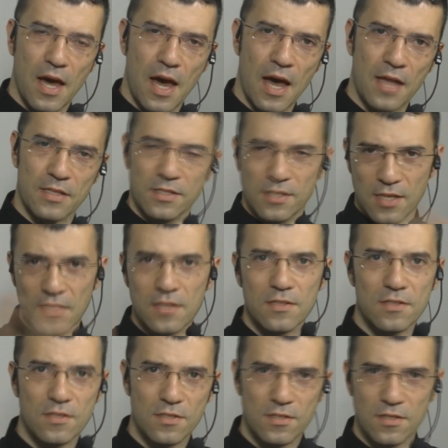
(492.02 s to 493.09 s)
And
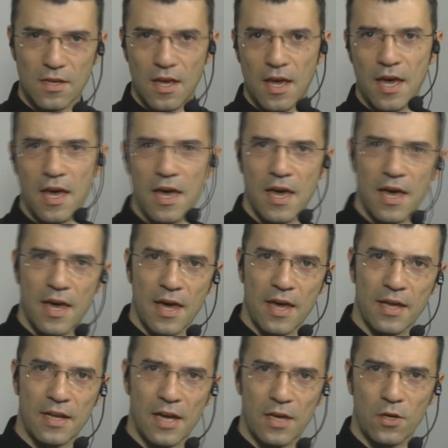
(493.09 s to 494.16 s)
since
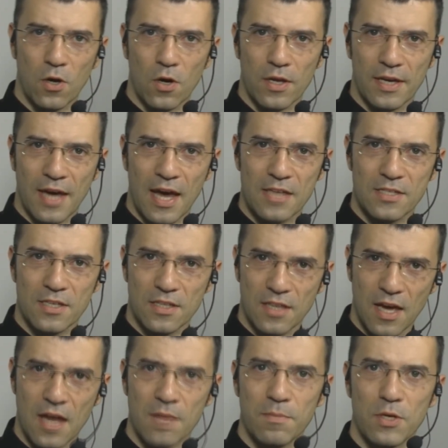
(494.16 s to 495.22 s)
glycolic acid
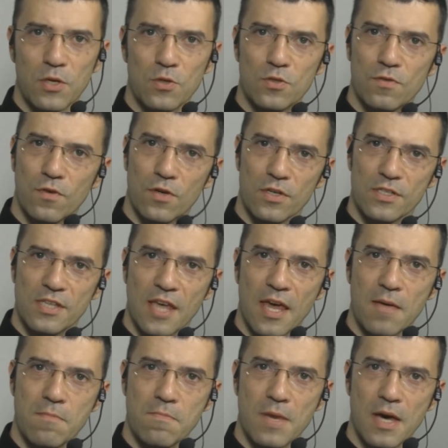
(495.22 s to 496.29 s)
can be used for the
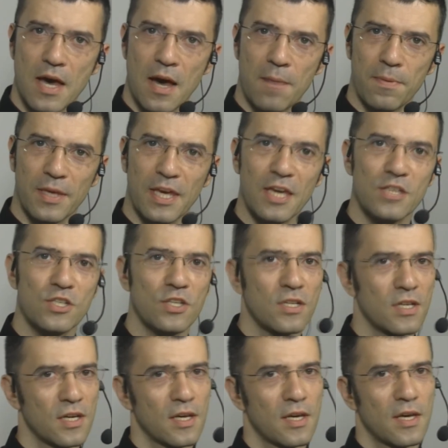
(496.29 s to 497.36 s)
same application,
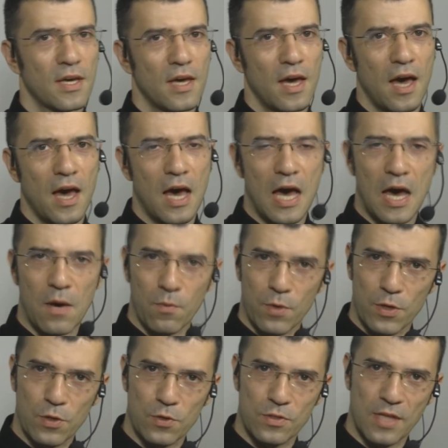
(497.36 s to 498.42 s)

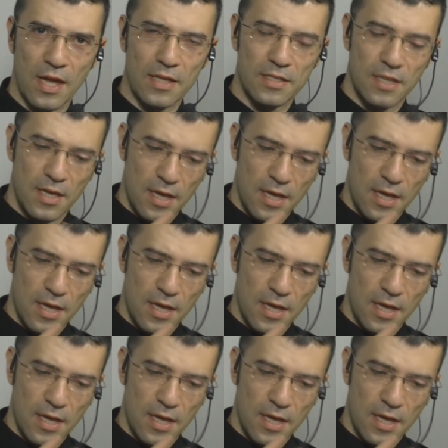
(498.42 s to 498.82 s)
we use that.